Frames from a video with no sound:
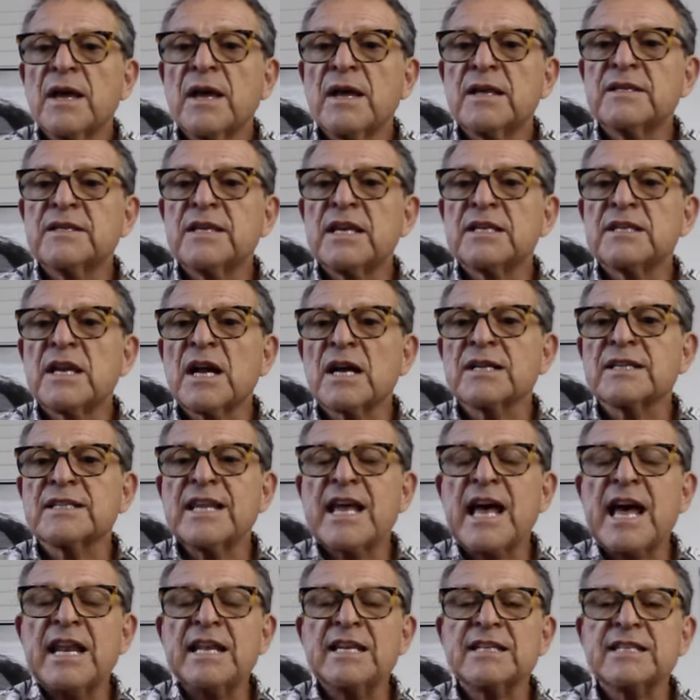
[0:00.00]
It says,
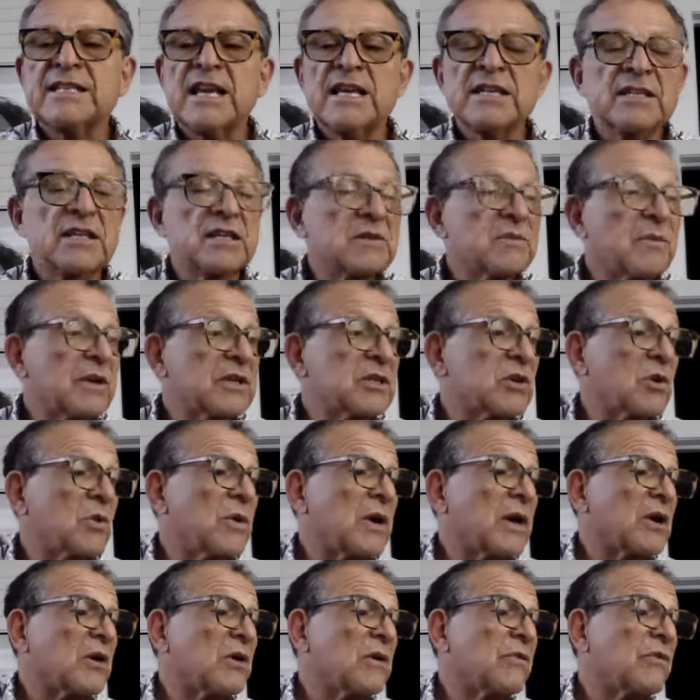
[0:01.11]
Oksana says it's much
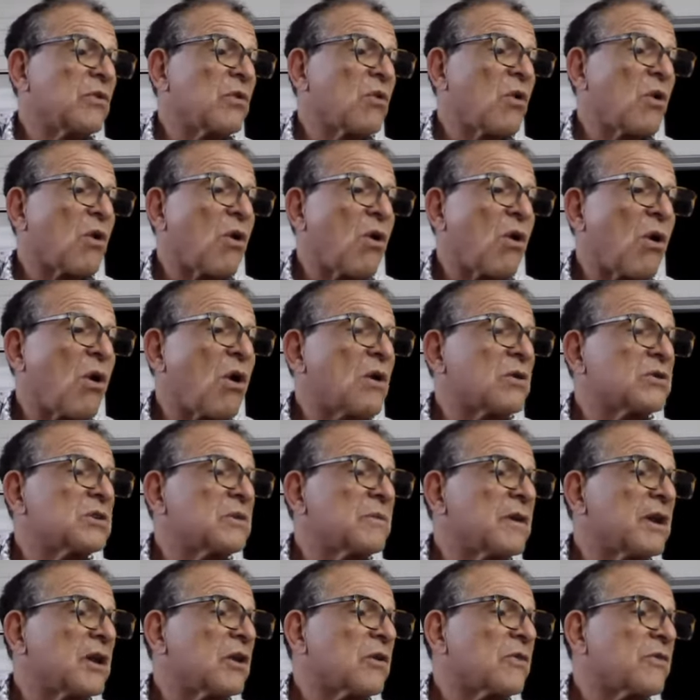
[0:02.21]
quicker if you call
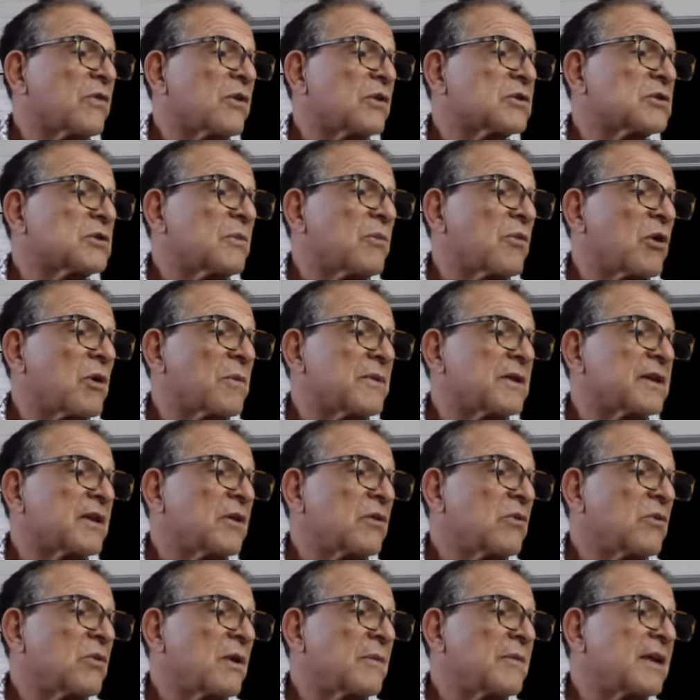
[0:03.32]
to make your first appointment.
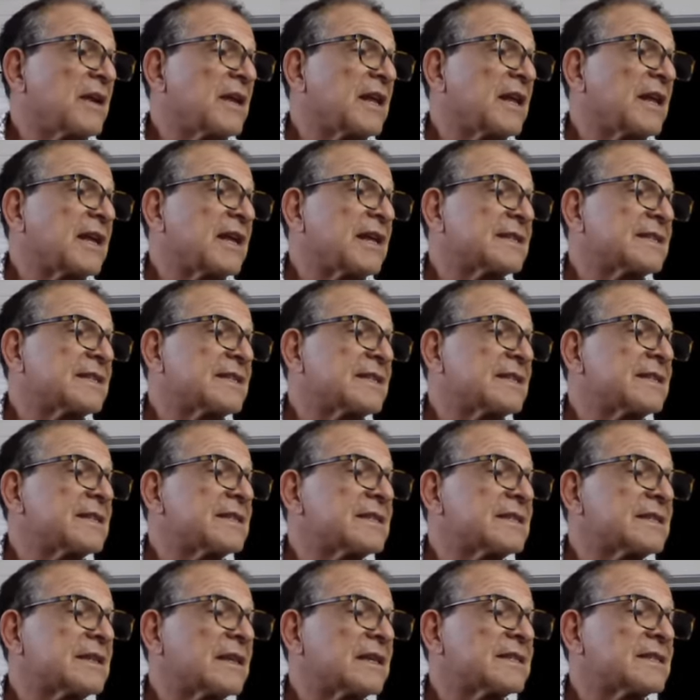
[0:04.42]
Oh, I'm getting
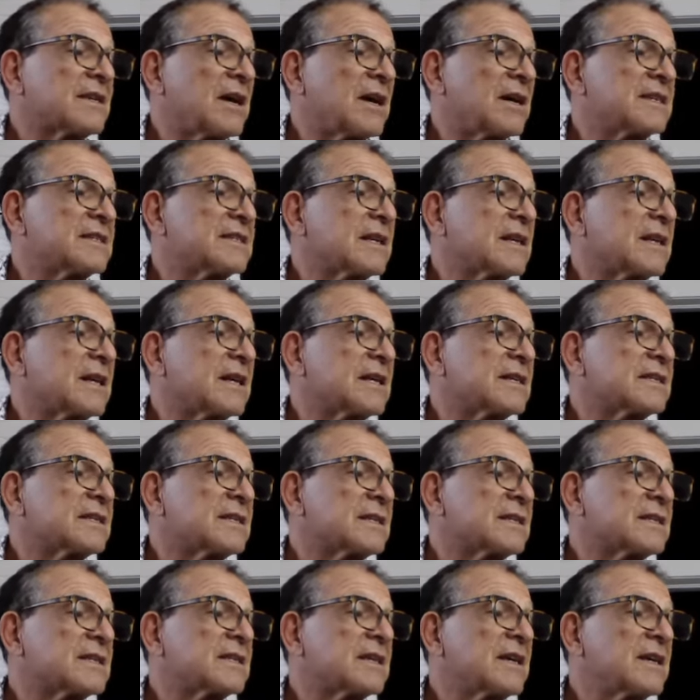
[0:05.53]
kisses. That's hugs and
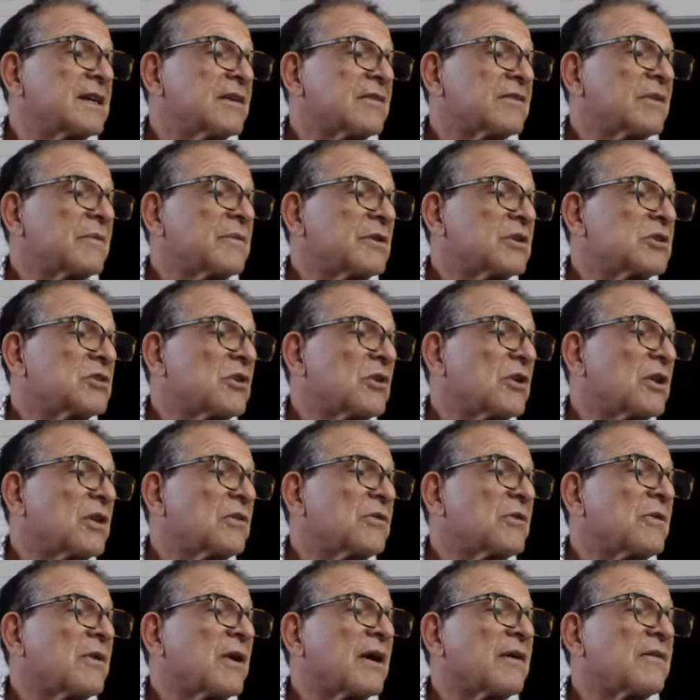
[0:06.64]
kisses from the journey
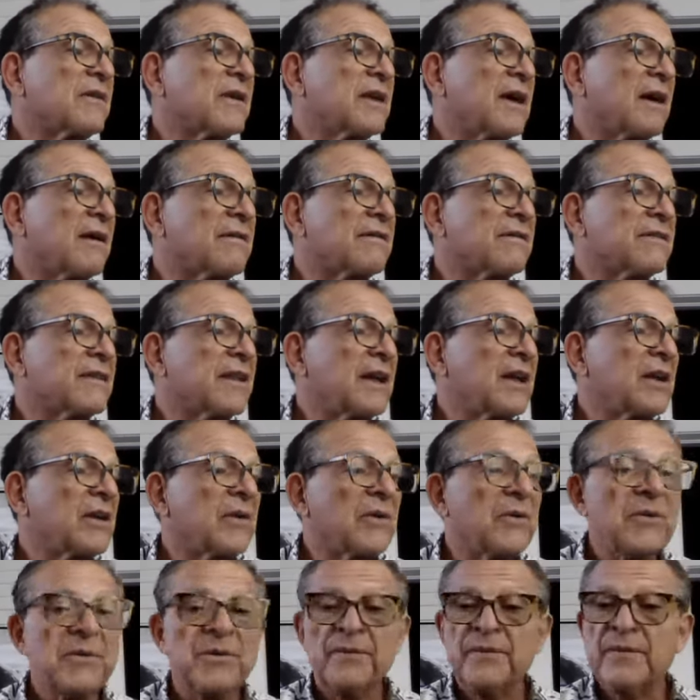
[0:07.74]
through IVF. Thank
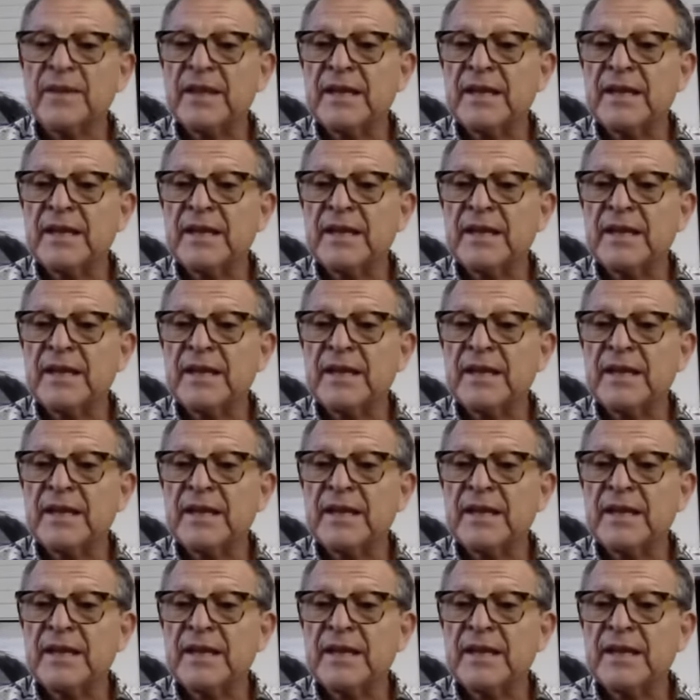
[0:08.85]
you.